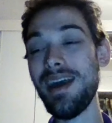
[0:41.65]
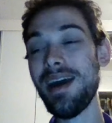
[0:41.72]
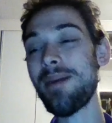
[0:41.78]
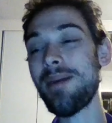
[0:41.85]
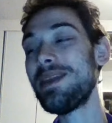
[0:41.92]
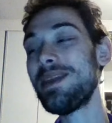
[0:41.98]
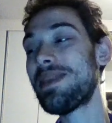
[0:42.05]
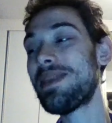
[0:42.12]
I
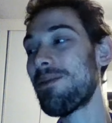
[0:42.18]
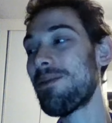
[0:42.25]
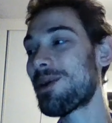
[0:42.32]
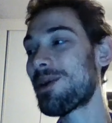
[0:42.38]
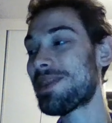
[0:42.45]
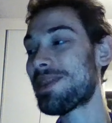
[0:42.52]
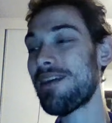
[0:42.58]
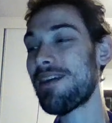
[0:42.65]
mean, they
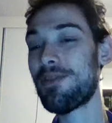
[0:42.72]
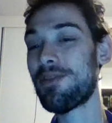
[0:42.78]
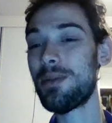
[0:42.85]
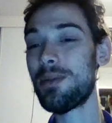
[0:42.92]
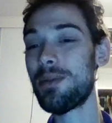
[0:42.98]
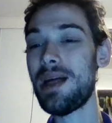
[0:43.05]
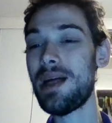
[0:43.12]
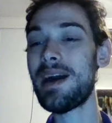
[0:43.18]
weren't that
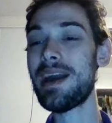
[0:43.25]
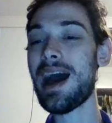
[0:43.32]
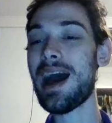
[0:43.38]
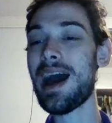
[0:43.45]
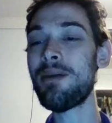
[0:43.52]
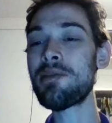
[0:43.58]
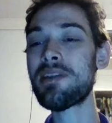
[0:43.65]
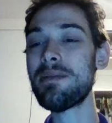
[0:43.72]
formal. Like, I was